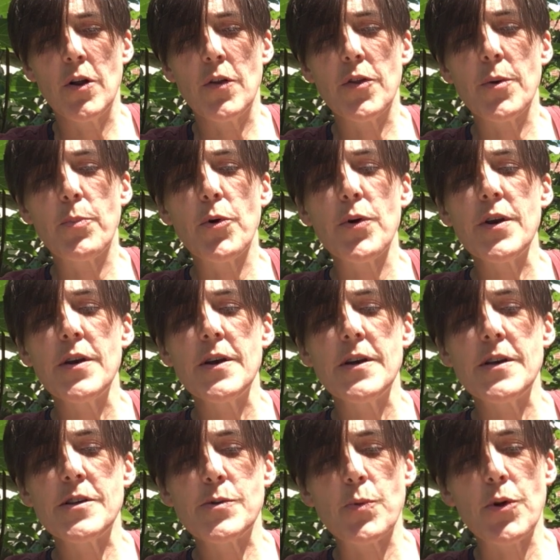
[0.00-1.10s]
The boy
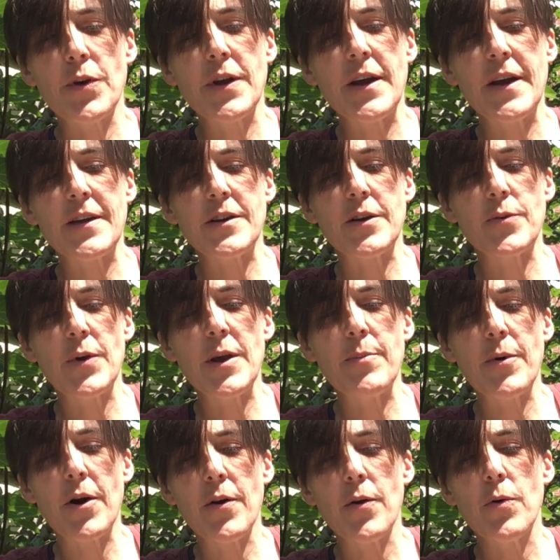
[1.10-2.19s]
is working at the grey
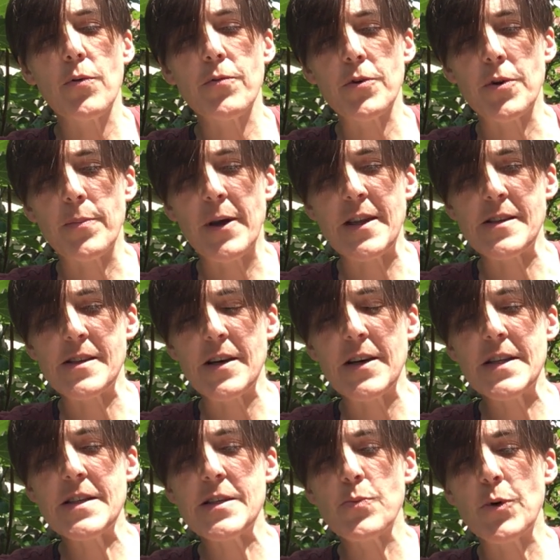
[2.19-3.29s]
bar over the man's
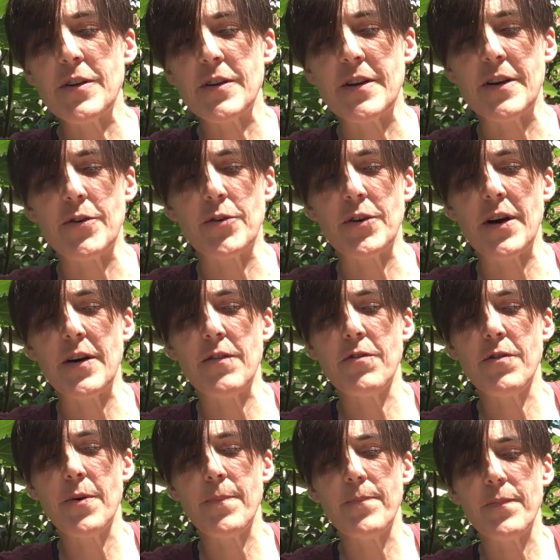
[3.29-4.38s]
eyes with a dinner
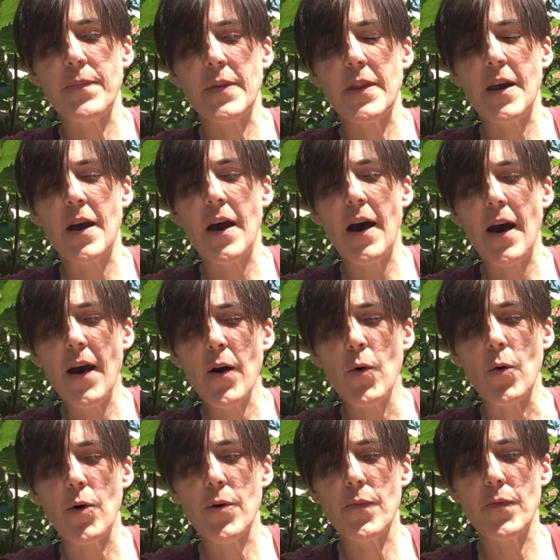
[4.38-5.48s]
knife. "Ow,"
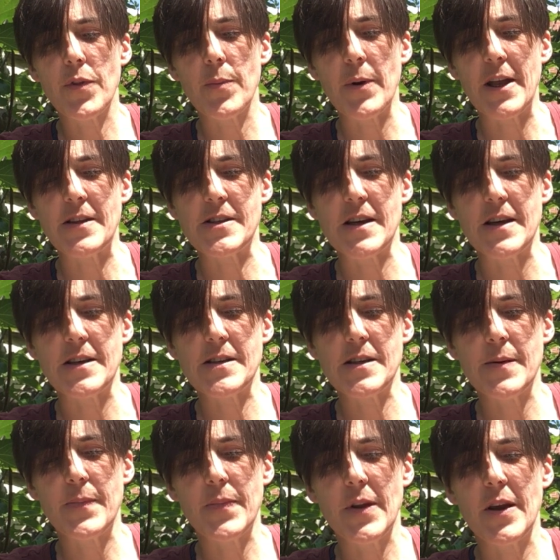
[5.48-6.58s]
the man says.
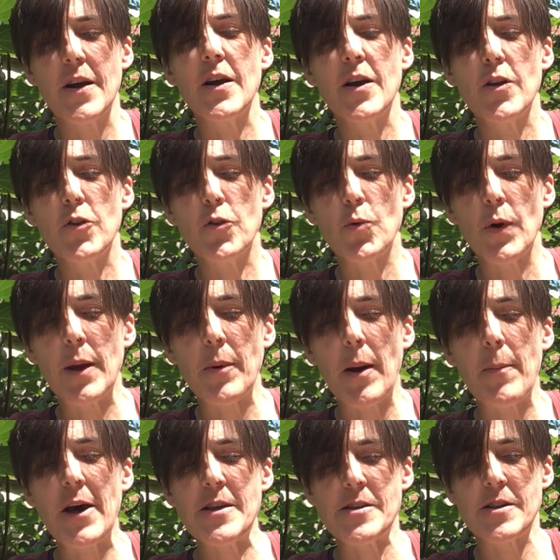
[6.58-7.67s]
"Doing my
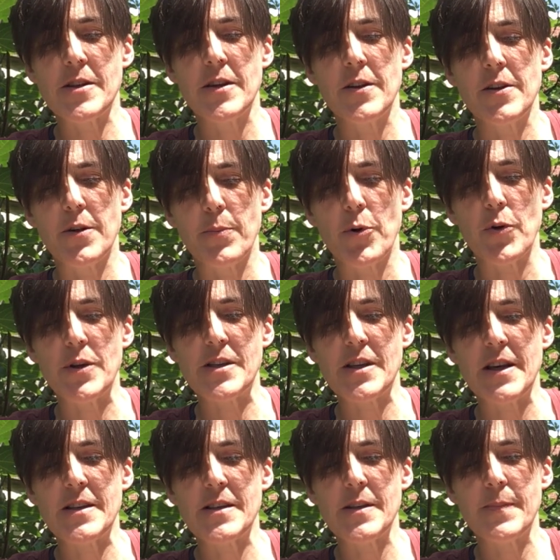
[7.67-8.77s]
best," the boy
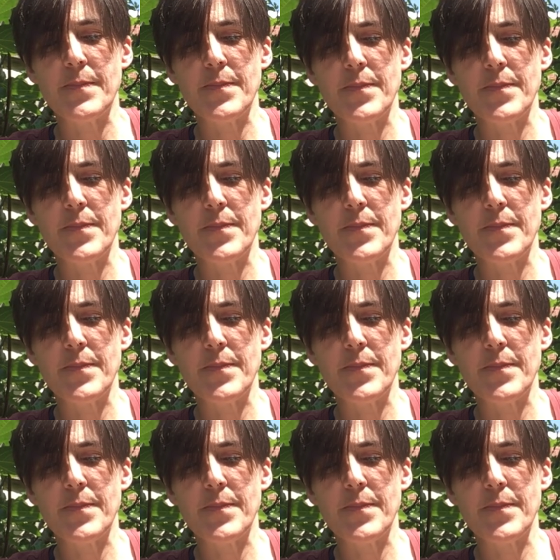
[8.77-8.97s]
says.